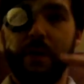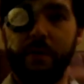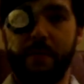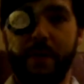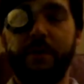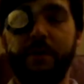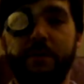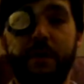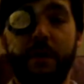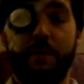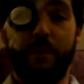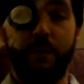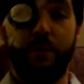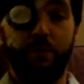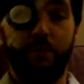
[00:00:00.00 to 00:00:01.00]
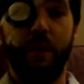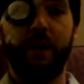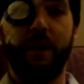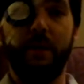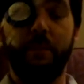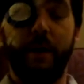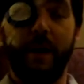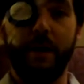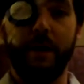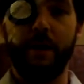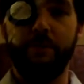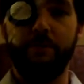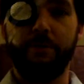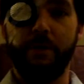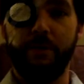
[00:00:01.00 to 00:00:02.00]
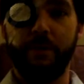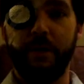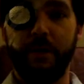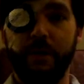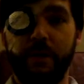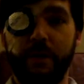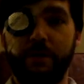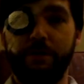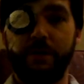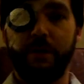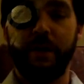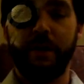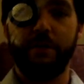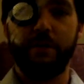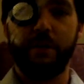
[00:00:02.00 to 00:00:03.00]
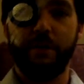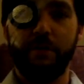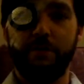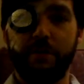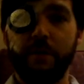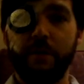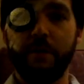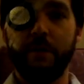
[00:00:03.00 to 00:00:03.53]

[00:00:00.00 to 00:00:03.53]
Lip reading: about the time I was waking back up from the initial anesthesia.